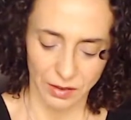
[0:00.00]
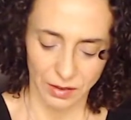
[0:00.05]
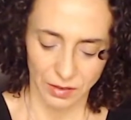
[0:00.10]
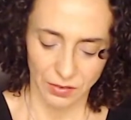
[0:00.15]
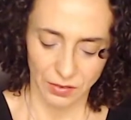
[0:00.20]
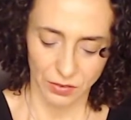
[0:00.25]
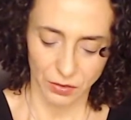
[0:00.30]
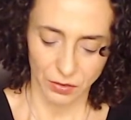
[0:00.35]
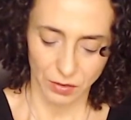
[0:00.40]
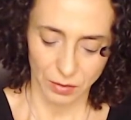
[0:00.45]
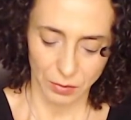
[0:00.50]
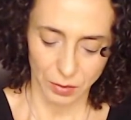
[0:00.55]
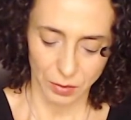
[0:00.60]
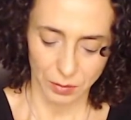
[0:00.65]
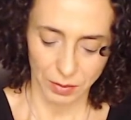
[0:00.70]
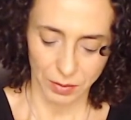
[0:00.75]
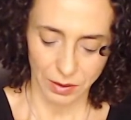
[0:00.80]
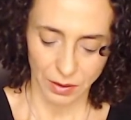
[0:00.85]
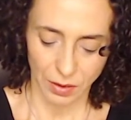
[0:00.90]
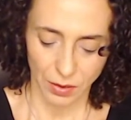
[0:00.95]
So that would
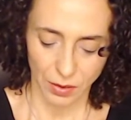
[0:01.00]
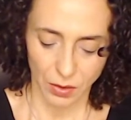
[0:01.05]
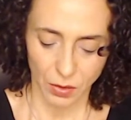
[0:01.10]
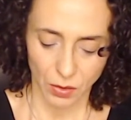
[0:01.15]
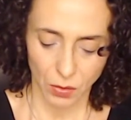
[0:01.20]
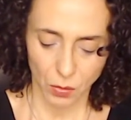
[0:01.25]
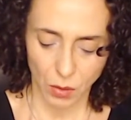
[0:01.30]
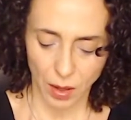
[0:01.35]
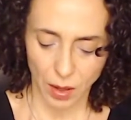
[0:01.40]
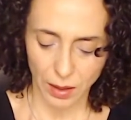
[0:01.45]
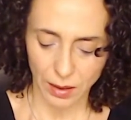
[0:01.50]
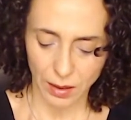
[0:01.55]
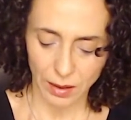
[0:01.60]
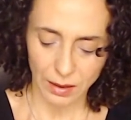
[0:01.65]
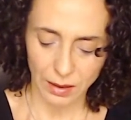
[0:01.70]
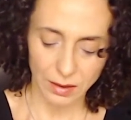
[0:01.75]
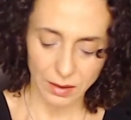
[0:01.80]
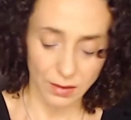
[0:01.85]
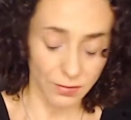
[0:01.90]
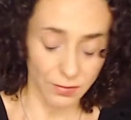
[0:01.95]
be
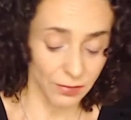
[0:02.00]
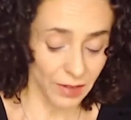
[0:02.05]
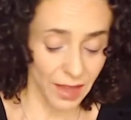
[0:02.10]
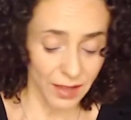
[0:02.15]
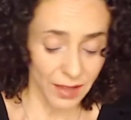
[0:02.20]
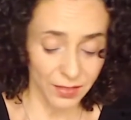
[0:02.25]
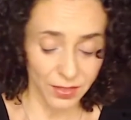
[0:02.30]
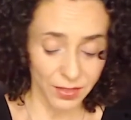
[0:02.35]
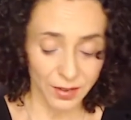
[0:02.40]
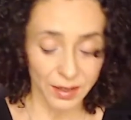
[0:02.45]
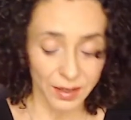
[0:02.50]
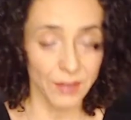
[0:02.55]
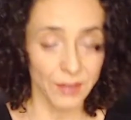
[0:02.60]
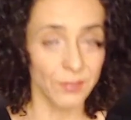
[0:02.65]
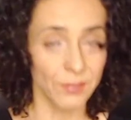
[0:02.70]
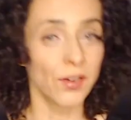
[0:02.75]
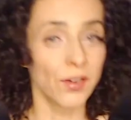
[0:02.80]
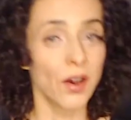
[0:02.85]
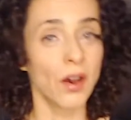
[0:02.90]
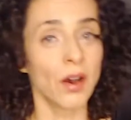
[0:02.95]
1, flat 3,
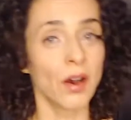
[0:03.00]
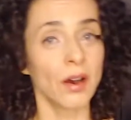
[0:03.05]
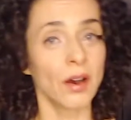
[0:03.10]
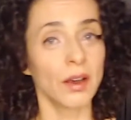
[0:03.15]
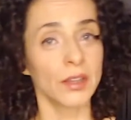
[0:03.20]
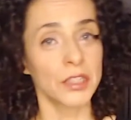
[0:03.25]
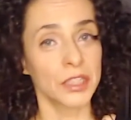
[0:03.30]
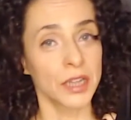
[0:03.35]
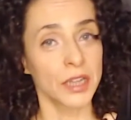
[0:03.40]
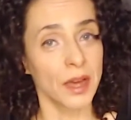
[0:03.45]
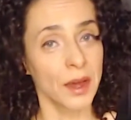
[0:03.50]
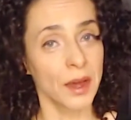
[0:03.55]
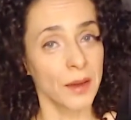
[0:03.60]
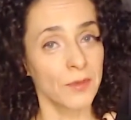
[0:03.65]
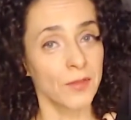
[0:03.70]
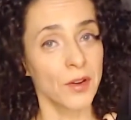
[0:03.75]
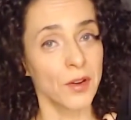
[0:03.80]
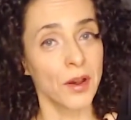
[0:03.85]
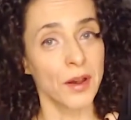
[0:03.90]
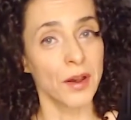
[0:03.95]
4, sharp
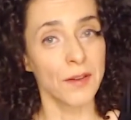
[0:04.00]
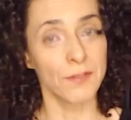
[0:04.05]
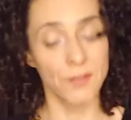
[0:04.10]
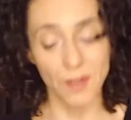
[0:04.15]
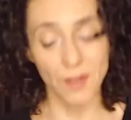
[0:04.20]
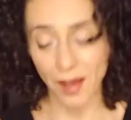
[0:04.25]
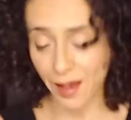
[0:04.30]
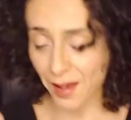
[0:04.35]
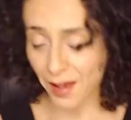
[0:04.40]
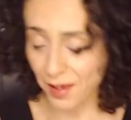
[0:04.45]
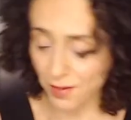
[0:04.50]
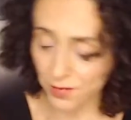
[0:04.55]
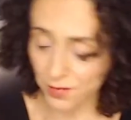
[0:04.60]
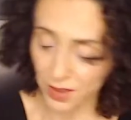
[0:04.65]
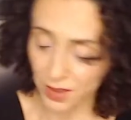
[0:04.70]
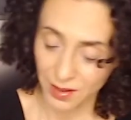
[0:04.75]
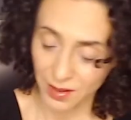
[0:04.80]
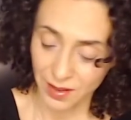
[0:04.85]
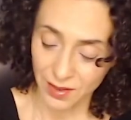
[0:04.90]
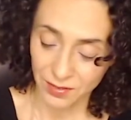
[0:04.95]
4, 5,
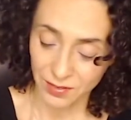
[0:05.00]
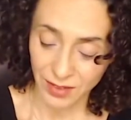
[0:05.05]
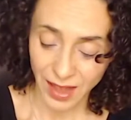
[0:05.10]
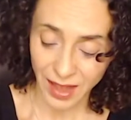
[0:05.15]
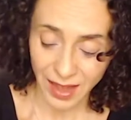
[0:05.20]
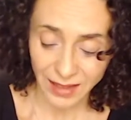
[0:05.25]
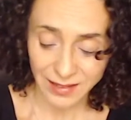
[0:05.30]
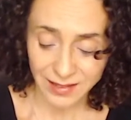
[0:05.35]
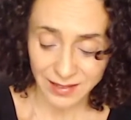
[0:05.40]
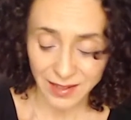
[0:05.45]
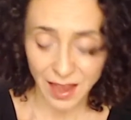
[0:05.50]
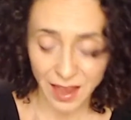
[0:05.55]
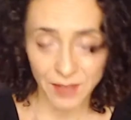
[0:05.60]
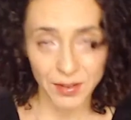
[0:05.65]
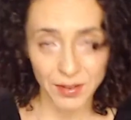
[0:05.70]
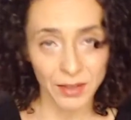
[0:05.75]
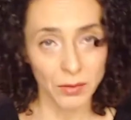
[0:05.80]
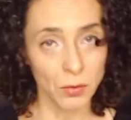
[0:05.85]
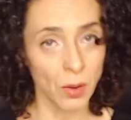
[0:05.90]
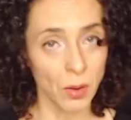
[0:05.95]
flat 7,
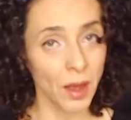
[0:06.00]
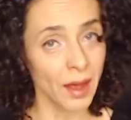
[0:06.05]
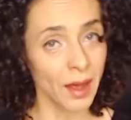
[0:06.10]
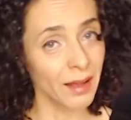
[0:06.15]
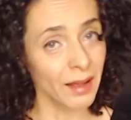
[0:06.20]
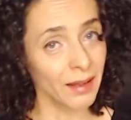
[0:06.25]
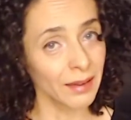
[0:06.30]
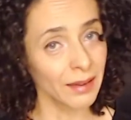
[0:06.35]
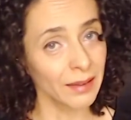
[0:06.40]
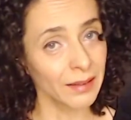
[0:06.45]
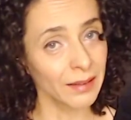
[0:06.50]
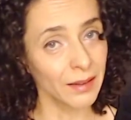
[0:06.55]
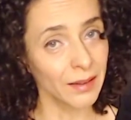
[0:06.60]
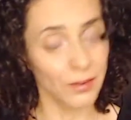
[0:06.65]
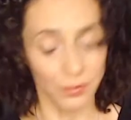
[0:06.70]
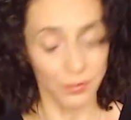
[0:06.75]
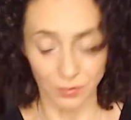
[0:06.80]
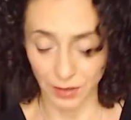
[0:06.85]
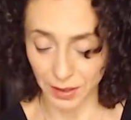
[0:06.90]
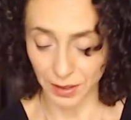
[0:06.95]

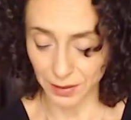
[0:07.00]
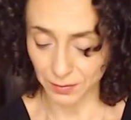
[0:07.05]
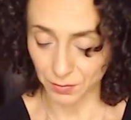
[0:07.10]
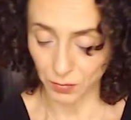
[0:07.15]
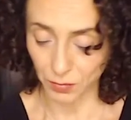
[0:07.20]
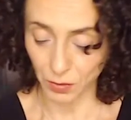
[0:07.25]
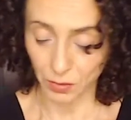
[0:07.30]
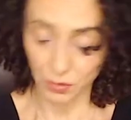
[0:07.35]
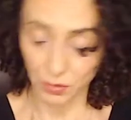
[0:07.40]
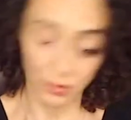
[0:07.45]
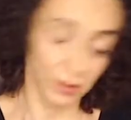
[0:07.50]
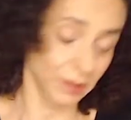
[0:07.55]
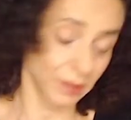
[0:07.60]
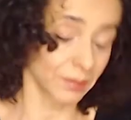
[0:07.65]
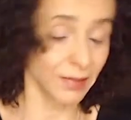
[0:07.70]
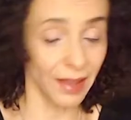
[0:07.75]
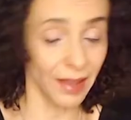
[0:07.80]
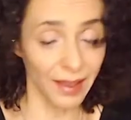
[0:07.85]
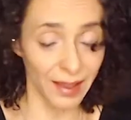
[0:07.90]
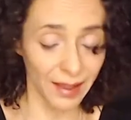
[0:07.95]
1, right? Or
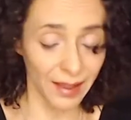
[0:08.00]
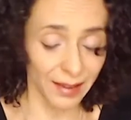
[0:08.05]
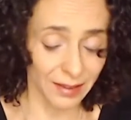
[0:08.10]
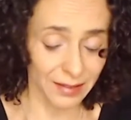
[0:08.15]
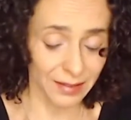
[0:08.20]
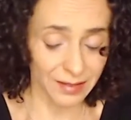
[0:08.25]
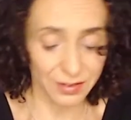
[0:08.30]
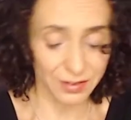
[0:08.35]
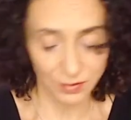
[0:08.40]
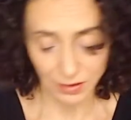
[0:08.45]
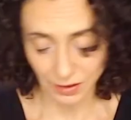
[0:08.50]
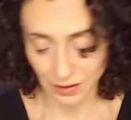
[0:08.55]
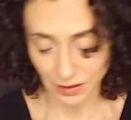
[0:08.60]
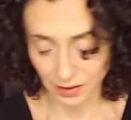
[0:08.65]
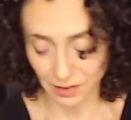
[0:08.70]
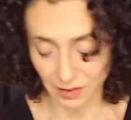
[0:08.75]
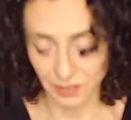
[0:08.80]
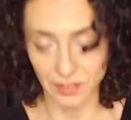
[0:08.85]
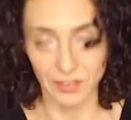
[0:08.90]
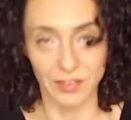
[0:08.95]
8, really,
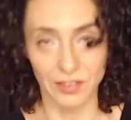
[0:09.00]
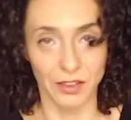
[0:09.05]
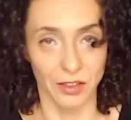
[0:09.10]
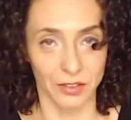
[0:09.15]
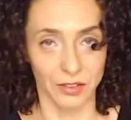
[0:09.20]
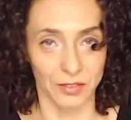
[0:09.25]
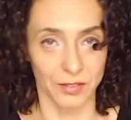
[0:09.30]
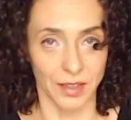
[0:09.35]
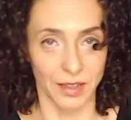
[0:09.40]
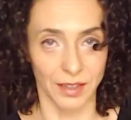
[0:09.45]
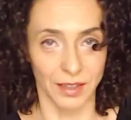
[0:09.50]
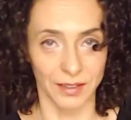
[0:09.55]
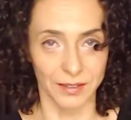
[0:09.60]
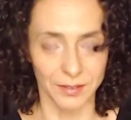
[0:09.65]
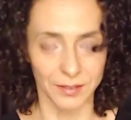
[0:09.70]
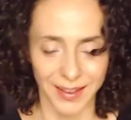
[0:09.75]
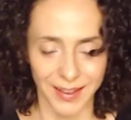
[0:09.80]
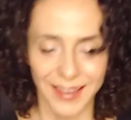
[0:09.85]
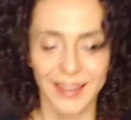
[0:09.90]
because it's an octave higher.